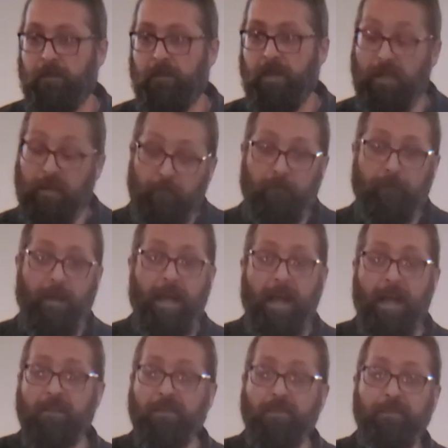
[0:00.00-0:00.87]
In
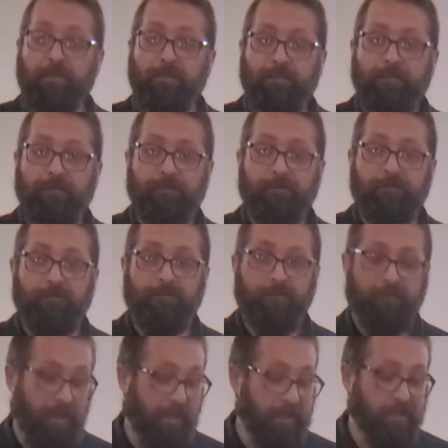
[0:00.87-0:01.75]
fact,
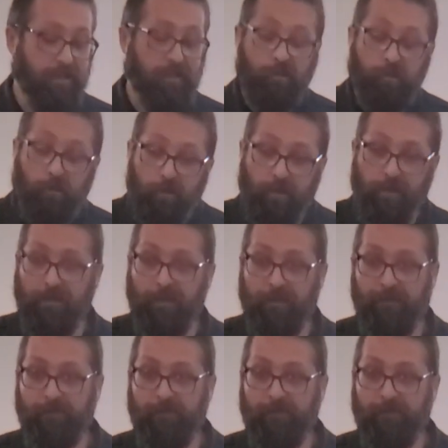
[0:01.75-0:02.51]
that's good